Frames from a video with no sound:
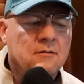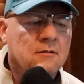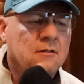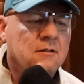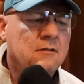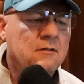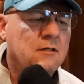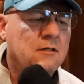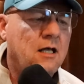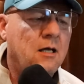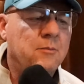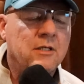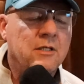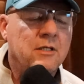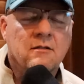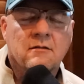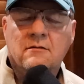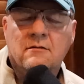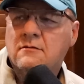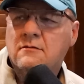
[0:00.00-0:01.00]
I
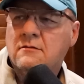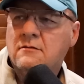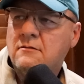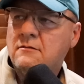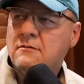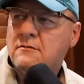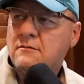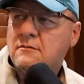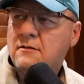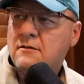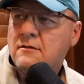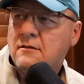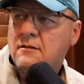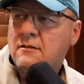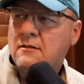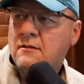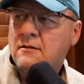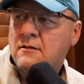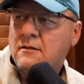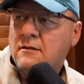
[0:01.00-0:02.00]
mean,
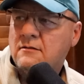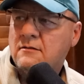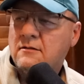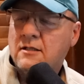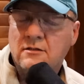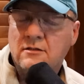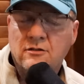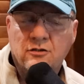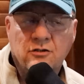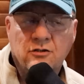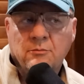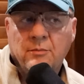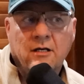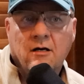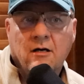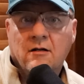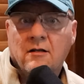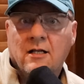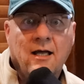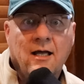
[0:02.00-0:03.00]
that should be
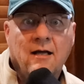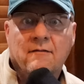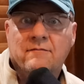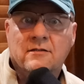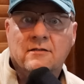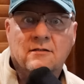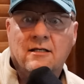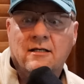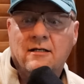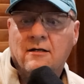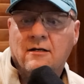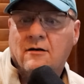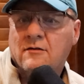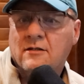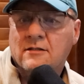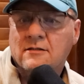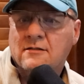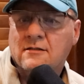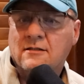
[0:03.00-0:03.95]
all I have to say, honestly.